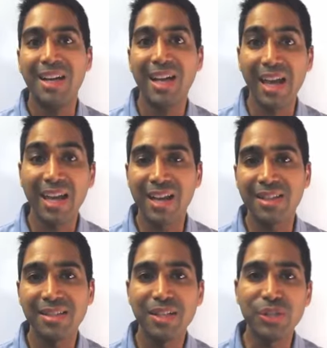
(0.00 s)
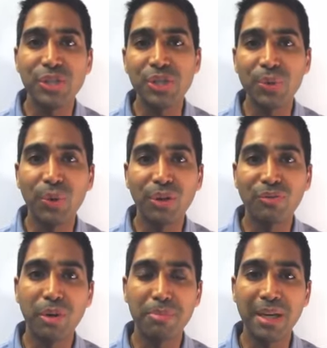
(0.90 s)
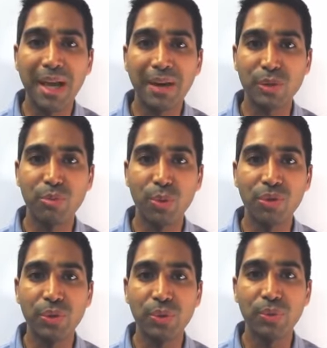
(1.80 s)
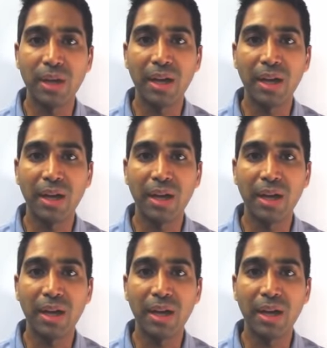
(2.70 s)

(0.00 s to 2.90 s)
Hey guys, it's Ashish Goyal from Pediatrics Board Review.